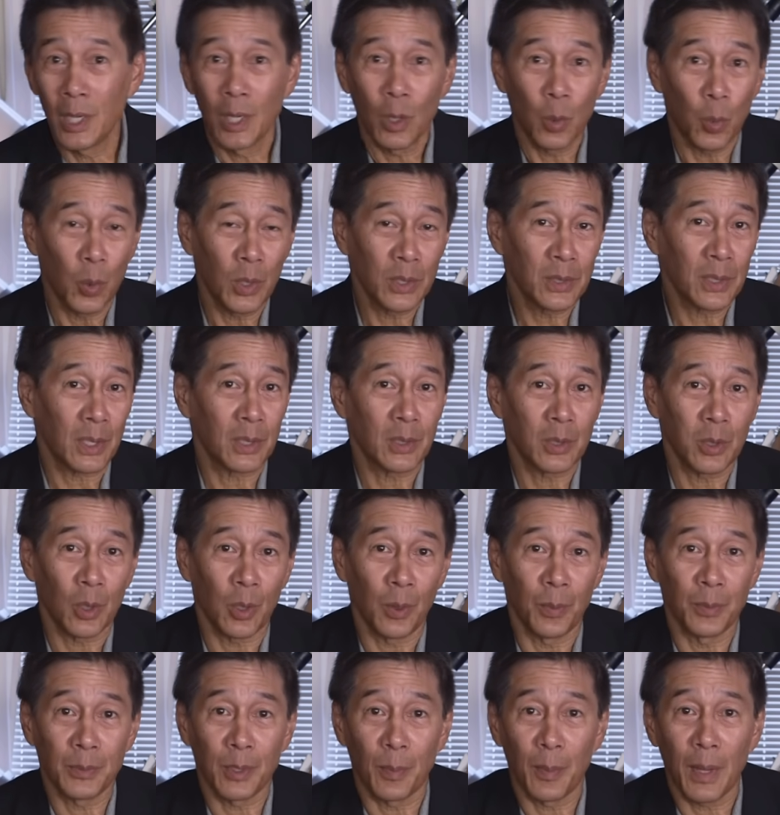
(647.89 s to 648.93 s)
Once I told
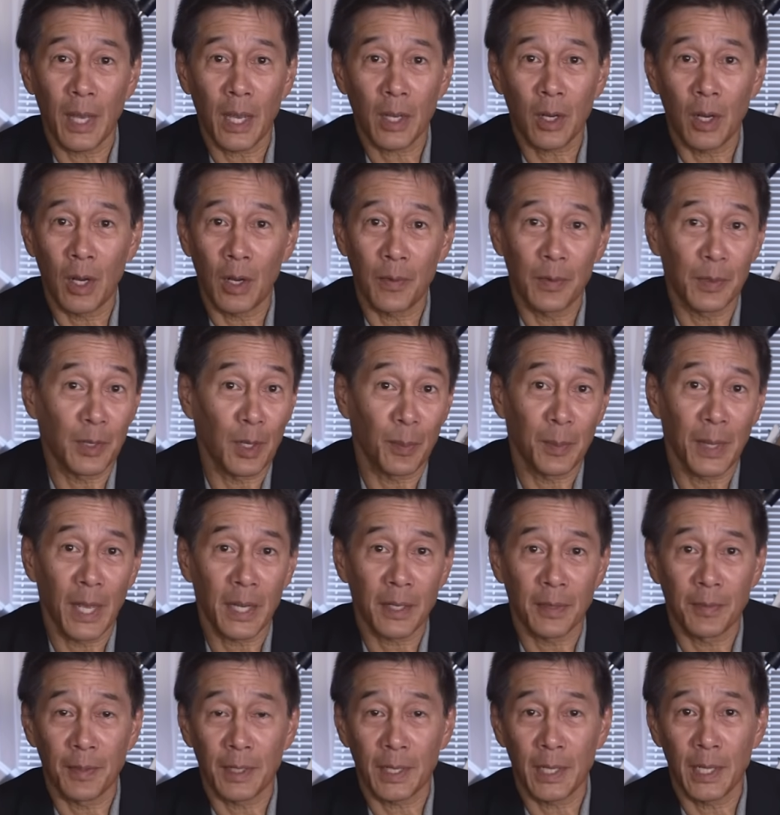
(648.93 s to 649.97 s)
him to back off on the
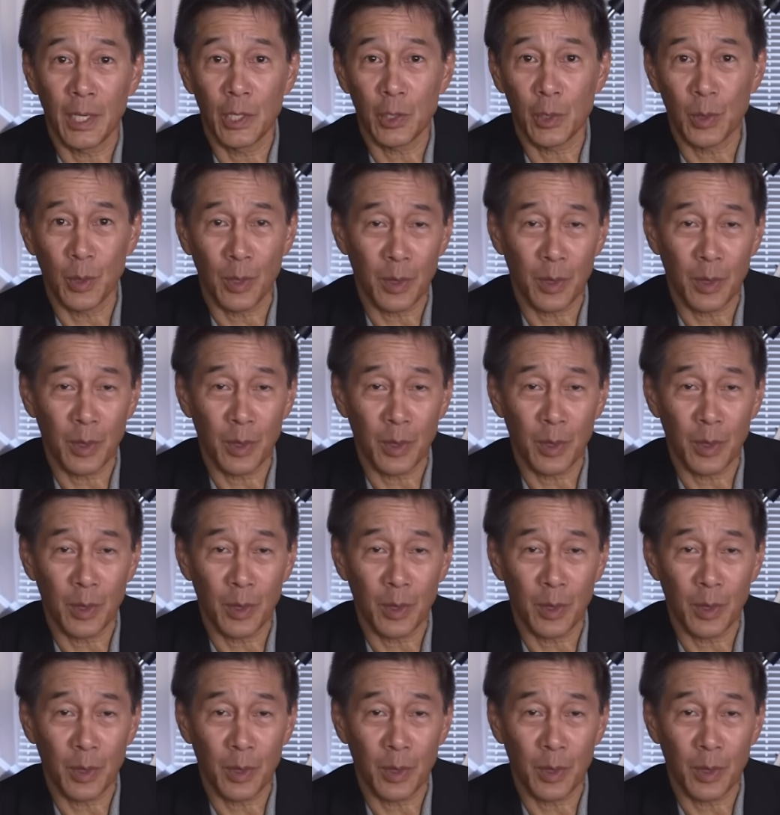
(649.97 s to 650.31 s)
magnification,